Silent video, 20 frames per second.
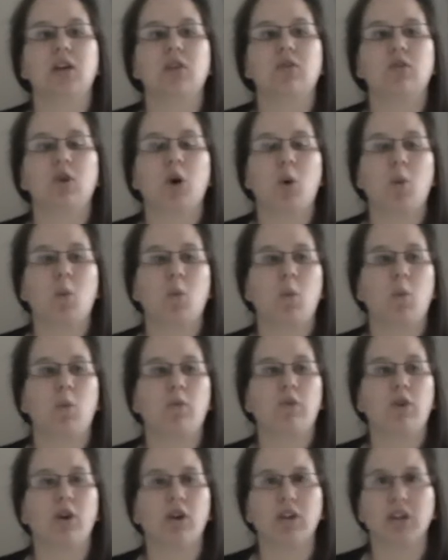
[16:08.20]
For
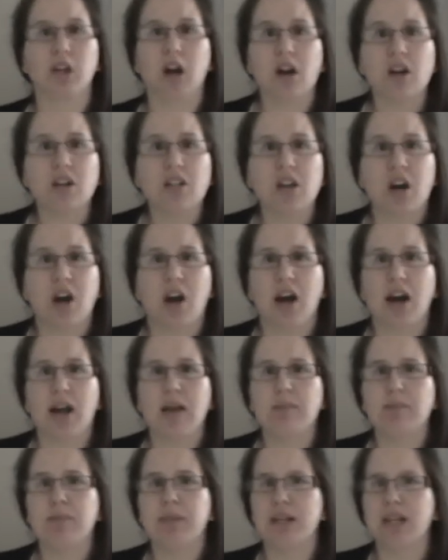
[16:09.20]
a long
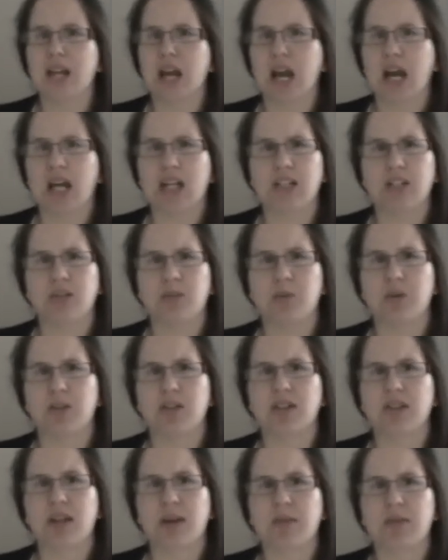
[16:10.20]
time, bananas were
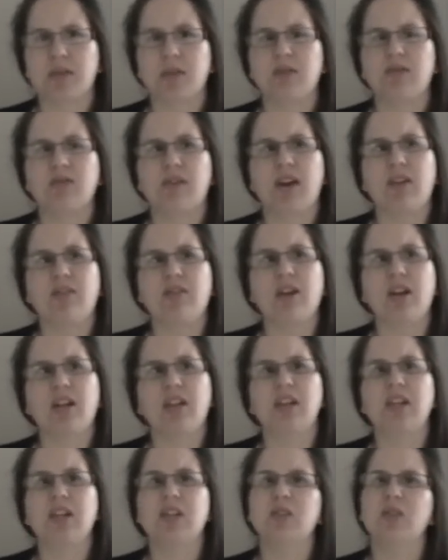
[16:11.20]
his absolute favourite,
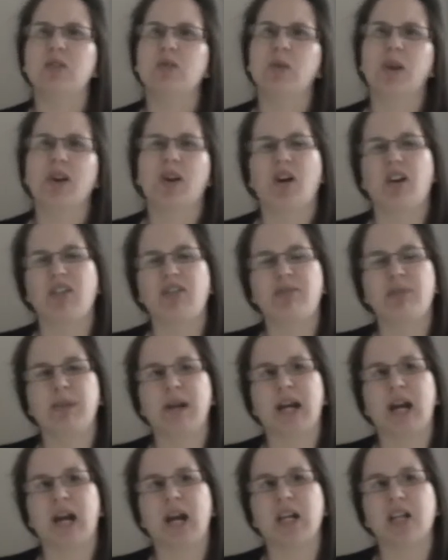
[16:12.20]
and then he sort of went off
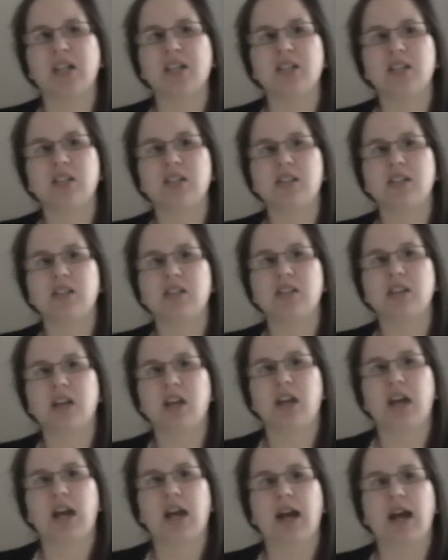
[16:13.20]
bananas.
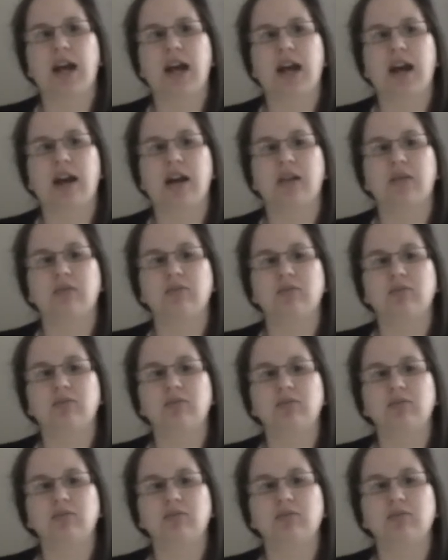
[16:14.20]

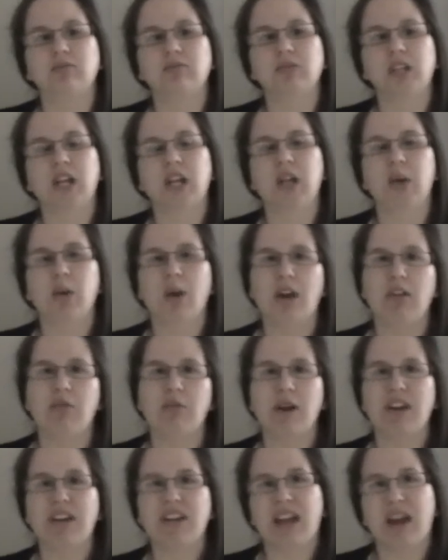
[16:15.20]
And he'll have
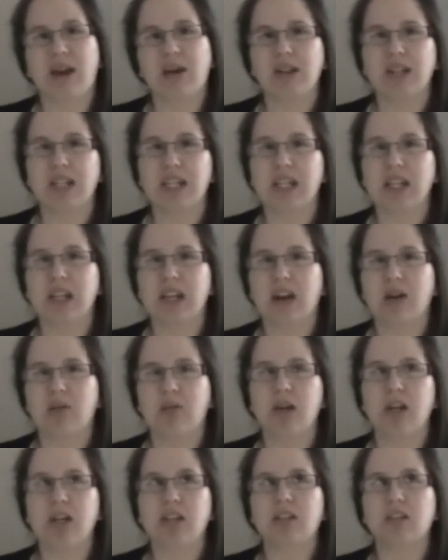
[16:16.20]
one now and then now,
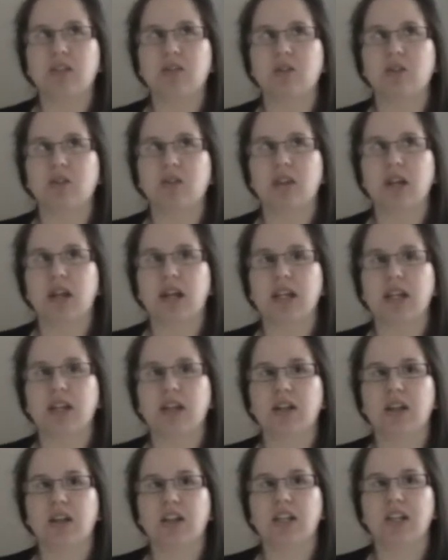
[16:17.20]
but it's not
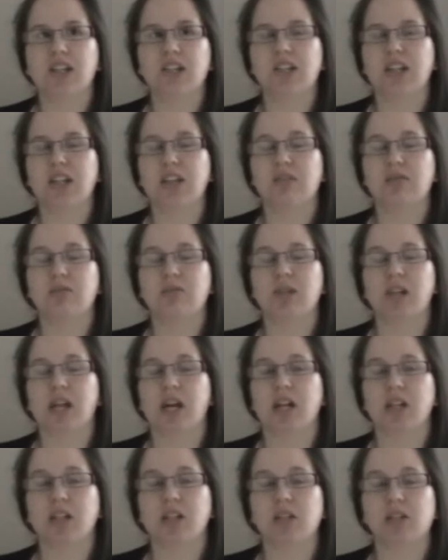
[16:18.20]
like, I think he just had
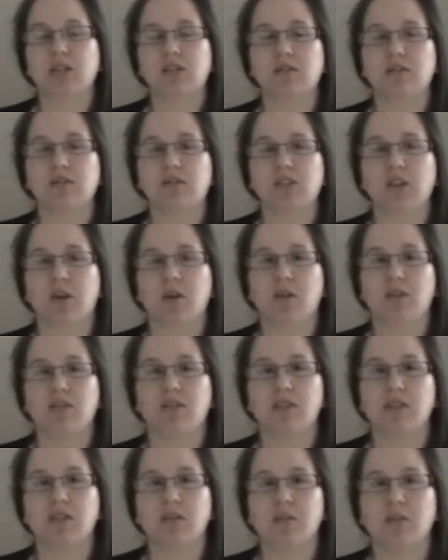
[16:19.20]
bananas so
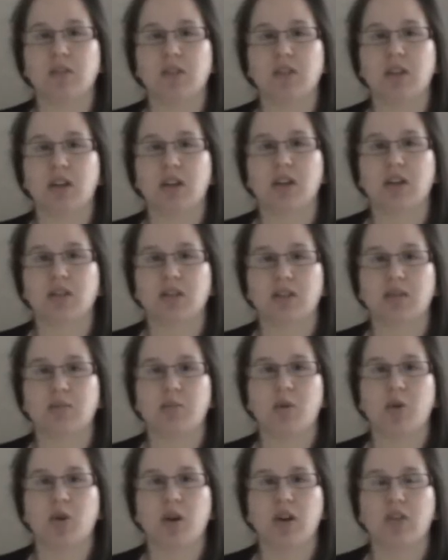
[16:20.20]
often that it was just like, oh, this is
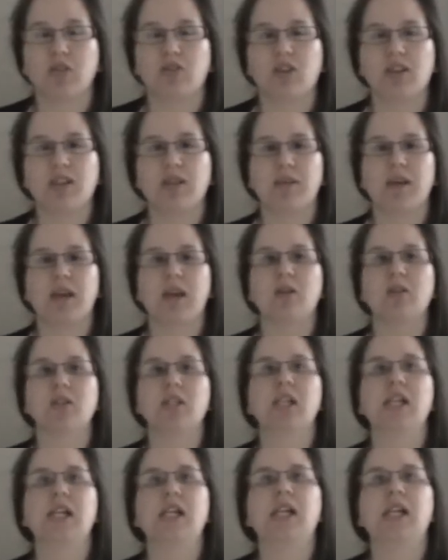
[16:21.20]
boring, I'll try something else.